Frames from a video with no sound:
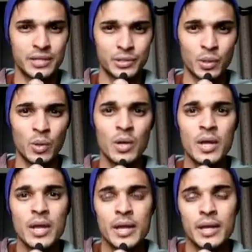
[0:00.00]
That, you know,
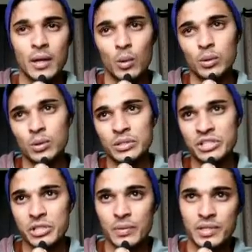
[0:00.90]
although
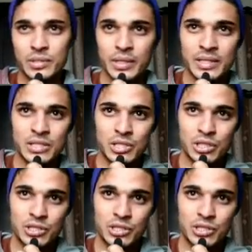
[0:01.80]
she was, you can say,